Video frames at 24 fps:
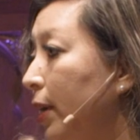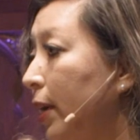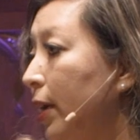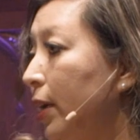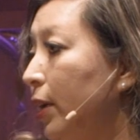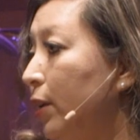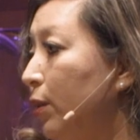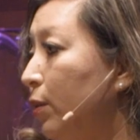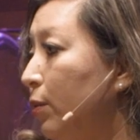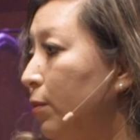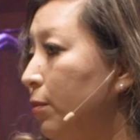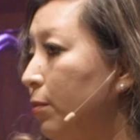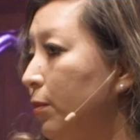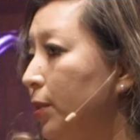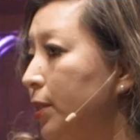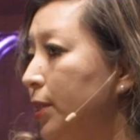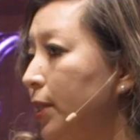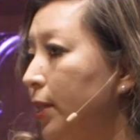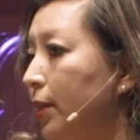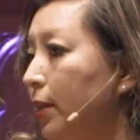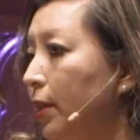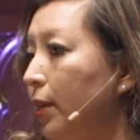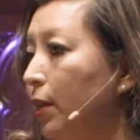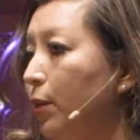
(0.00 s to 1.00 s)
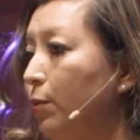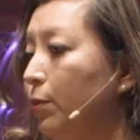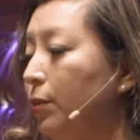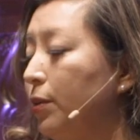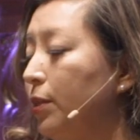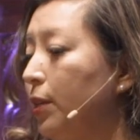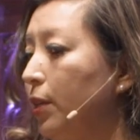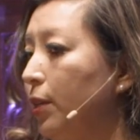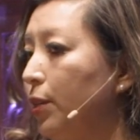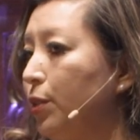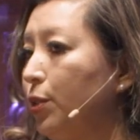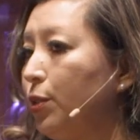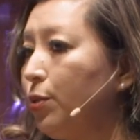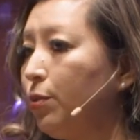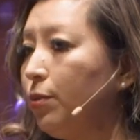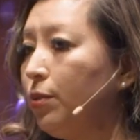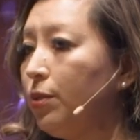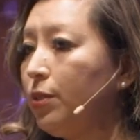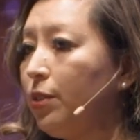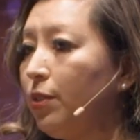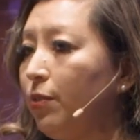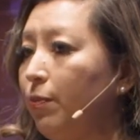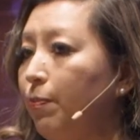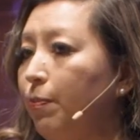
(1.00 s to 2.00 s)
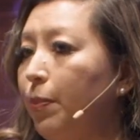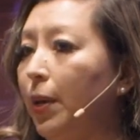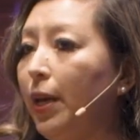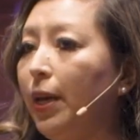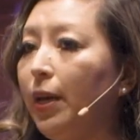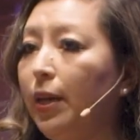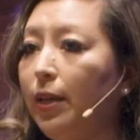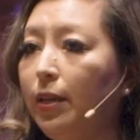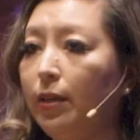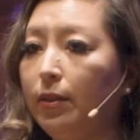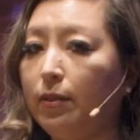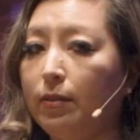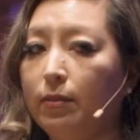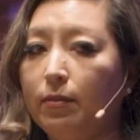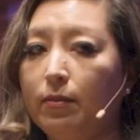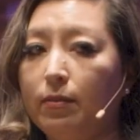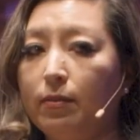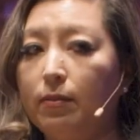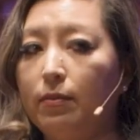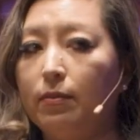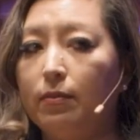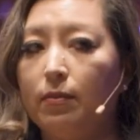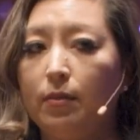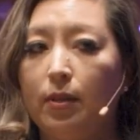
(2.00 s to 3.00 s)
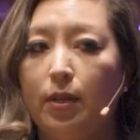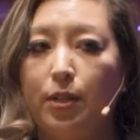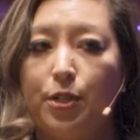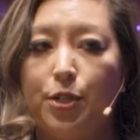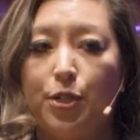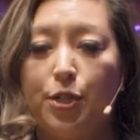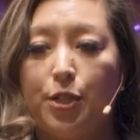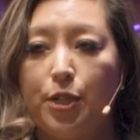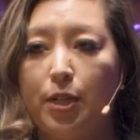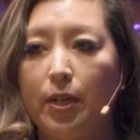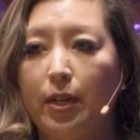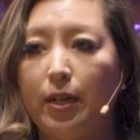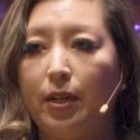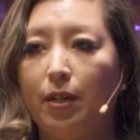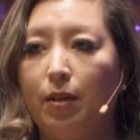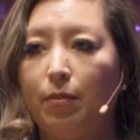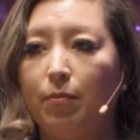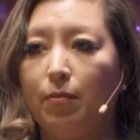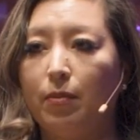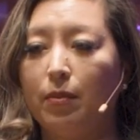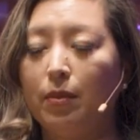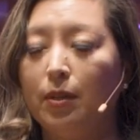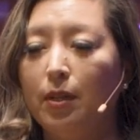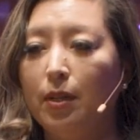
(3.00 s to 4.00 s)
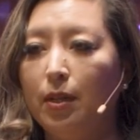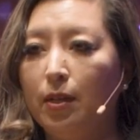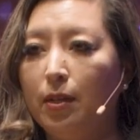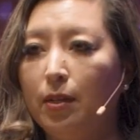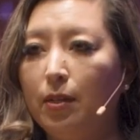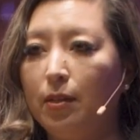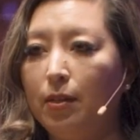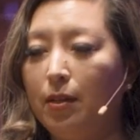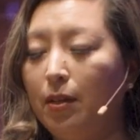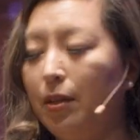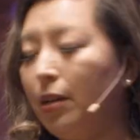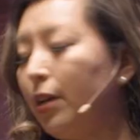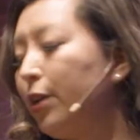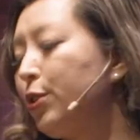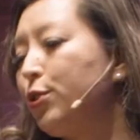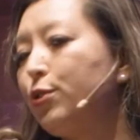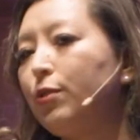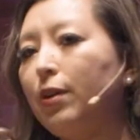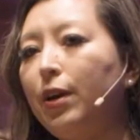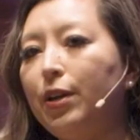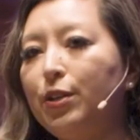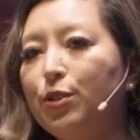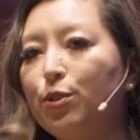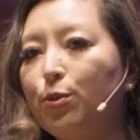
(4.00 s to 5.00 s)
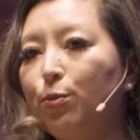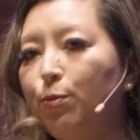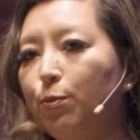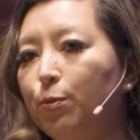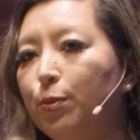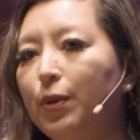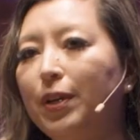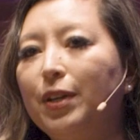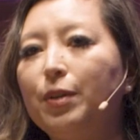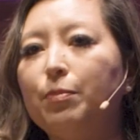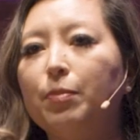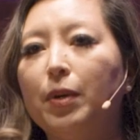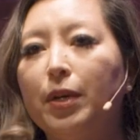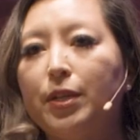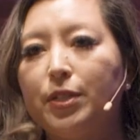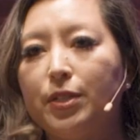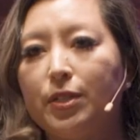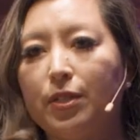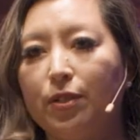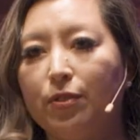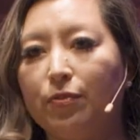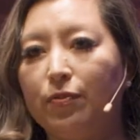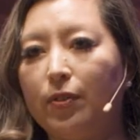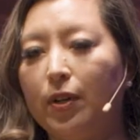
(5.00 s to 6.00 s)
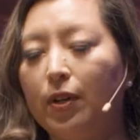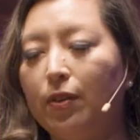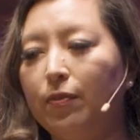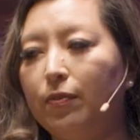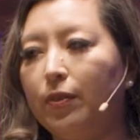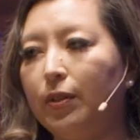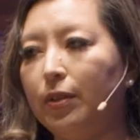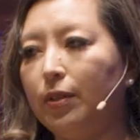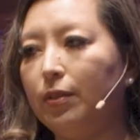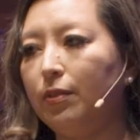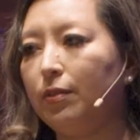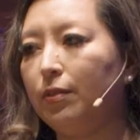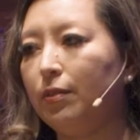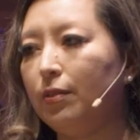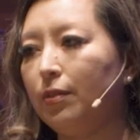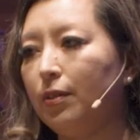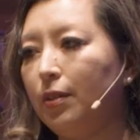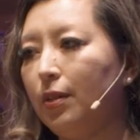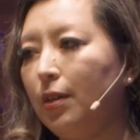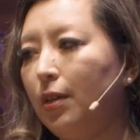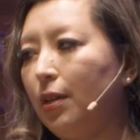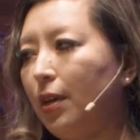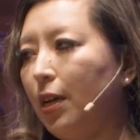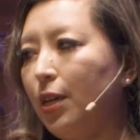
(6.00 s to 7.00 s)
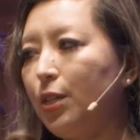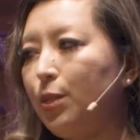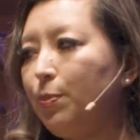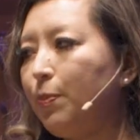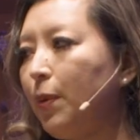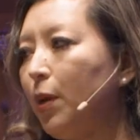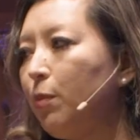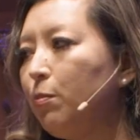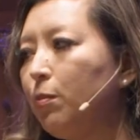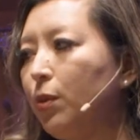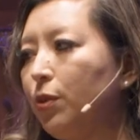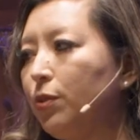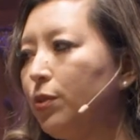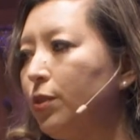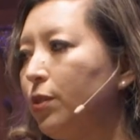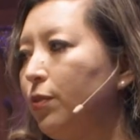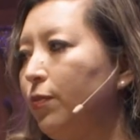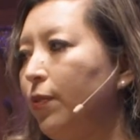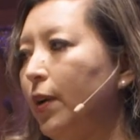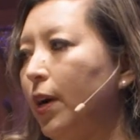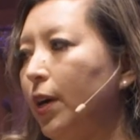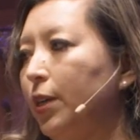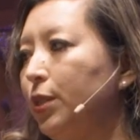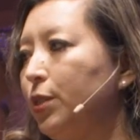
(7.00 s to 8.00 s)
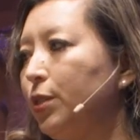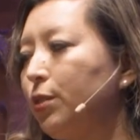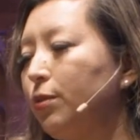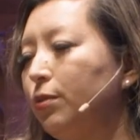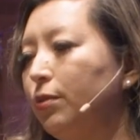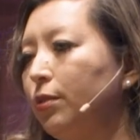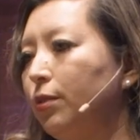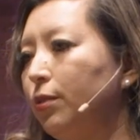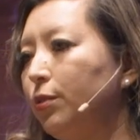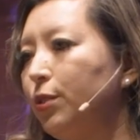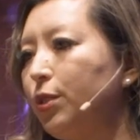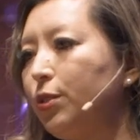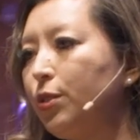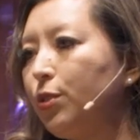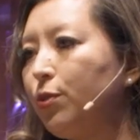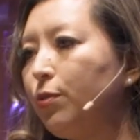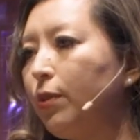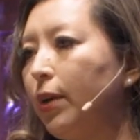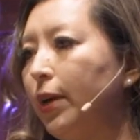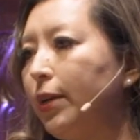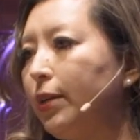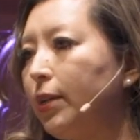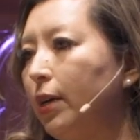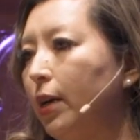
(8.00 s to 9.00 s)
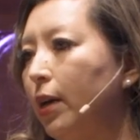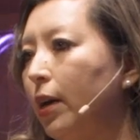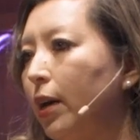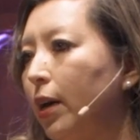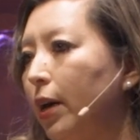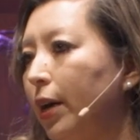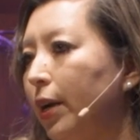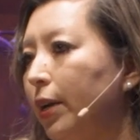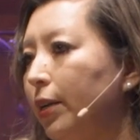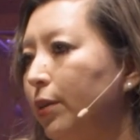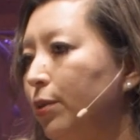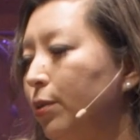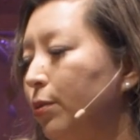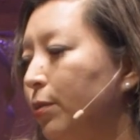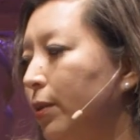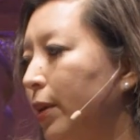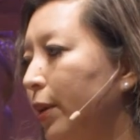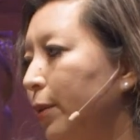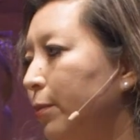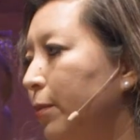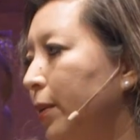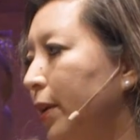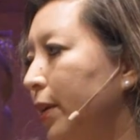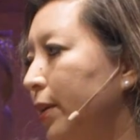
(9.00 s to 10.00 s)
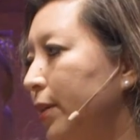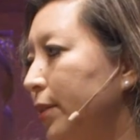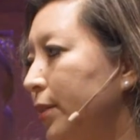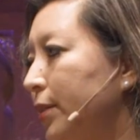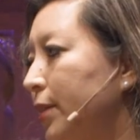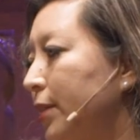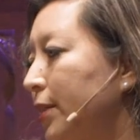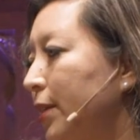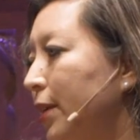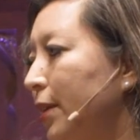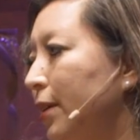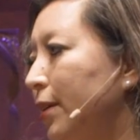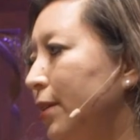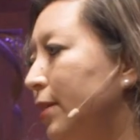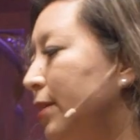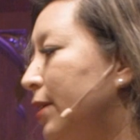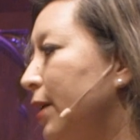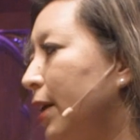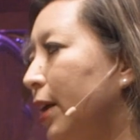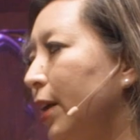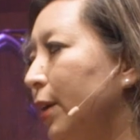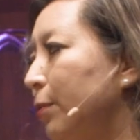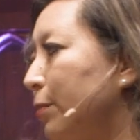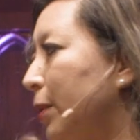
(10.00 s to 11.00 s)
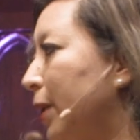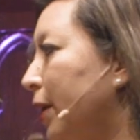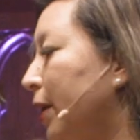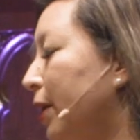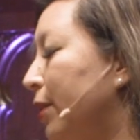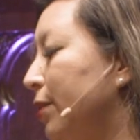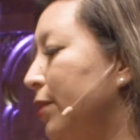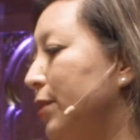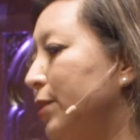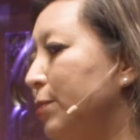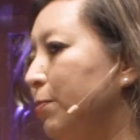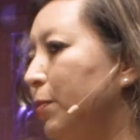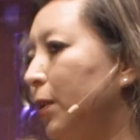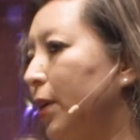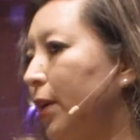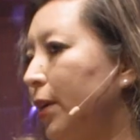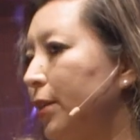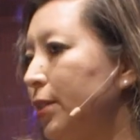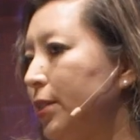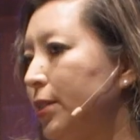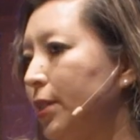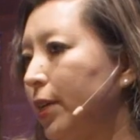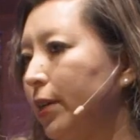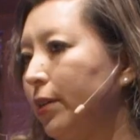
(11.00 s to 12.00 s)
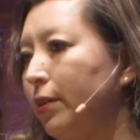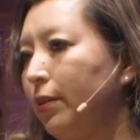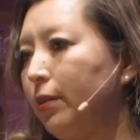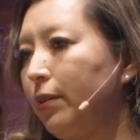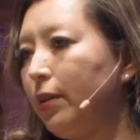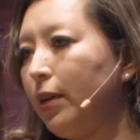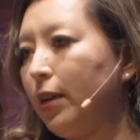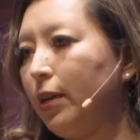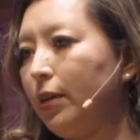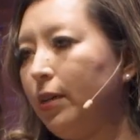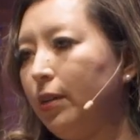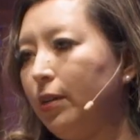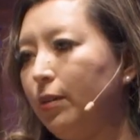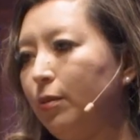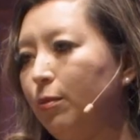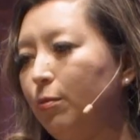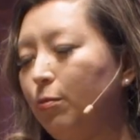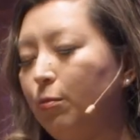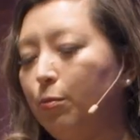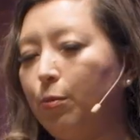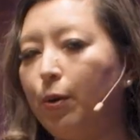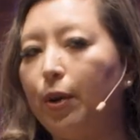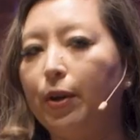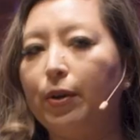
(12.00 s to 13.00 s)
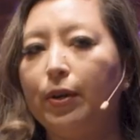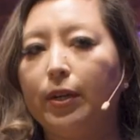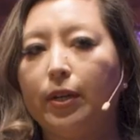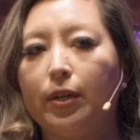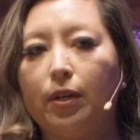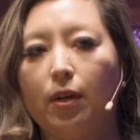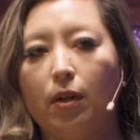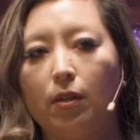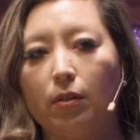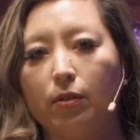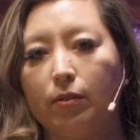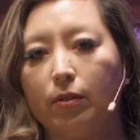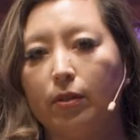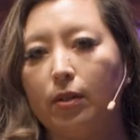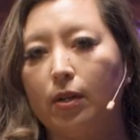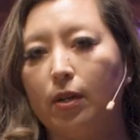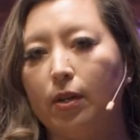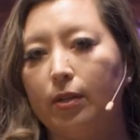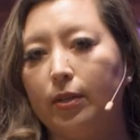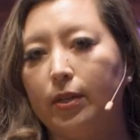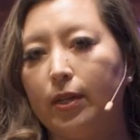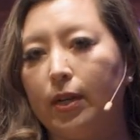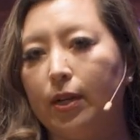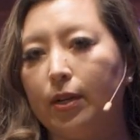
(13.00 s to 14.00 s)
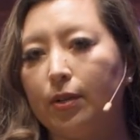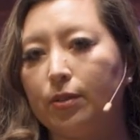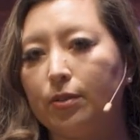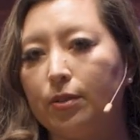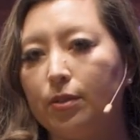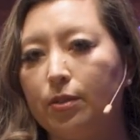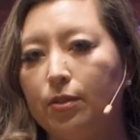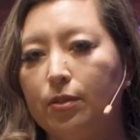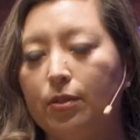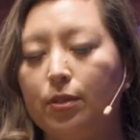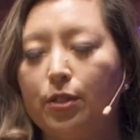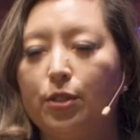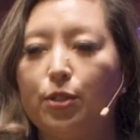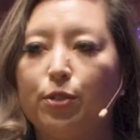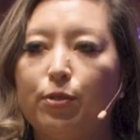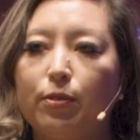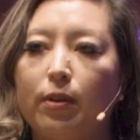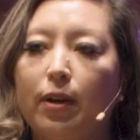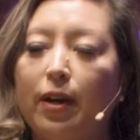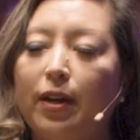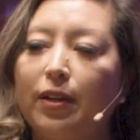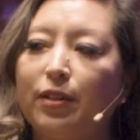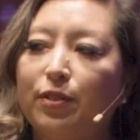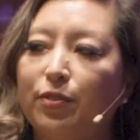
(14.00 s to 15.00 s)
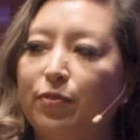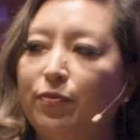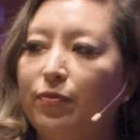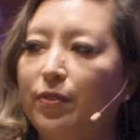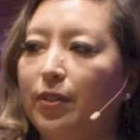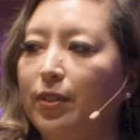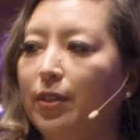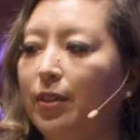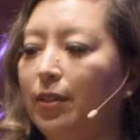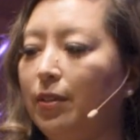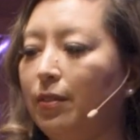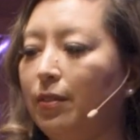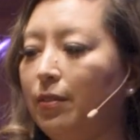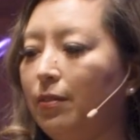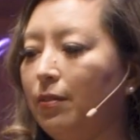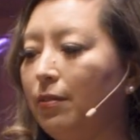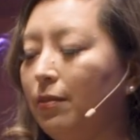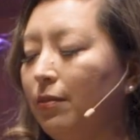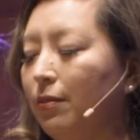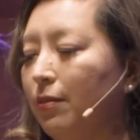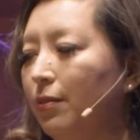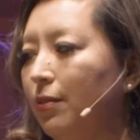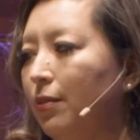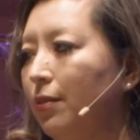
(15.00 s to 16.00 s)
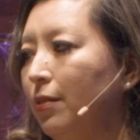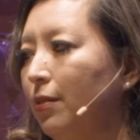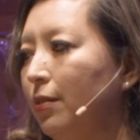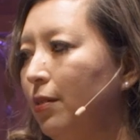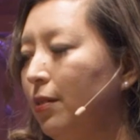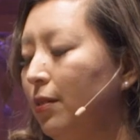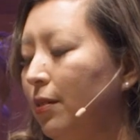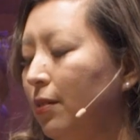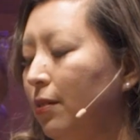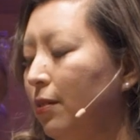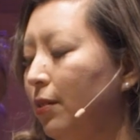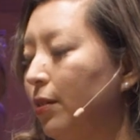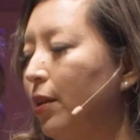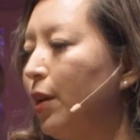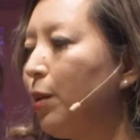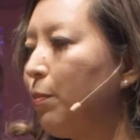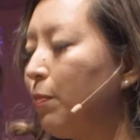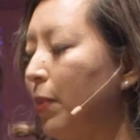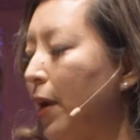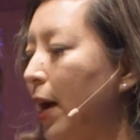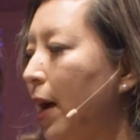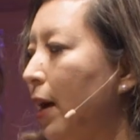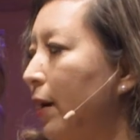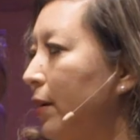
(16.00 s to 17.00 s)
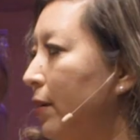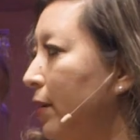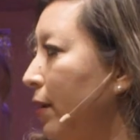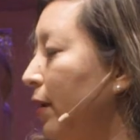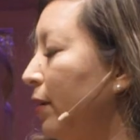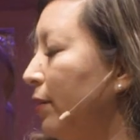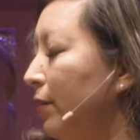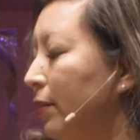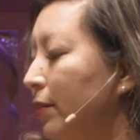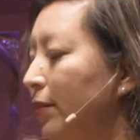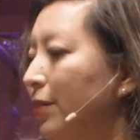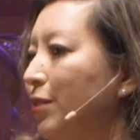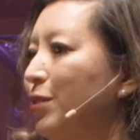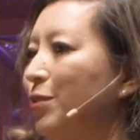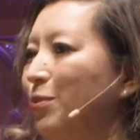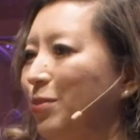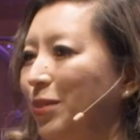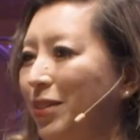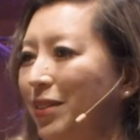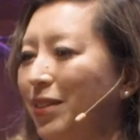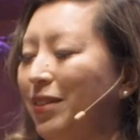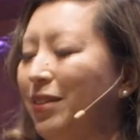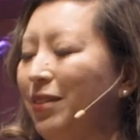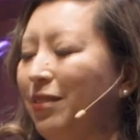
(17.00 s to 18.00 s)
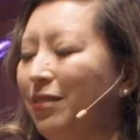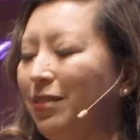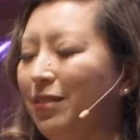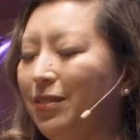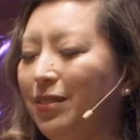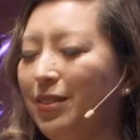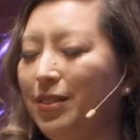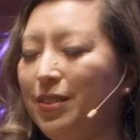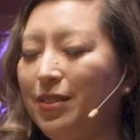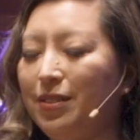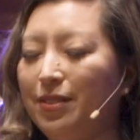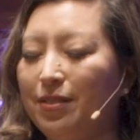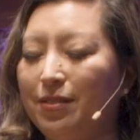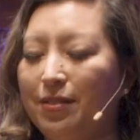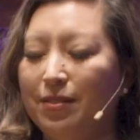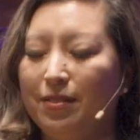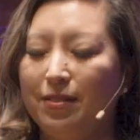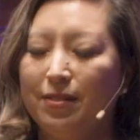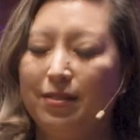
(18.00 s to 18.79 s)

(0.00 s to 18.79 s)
then was that it was a source of pain and shame, and I tried to rid myself of it. I spent most of high school just trying to hide who I was, dyeing my hair as blonde as I could get it, wearing colored contacts, just trying to fit in. Looking back, I looked ridiculous.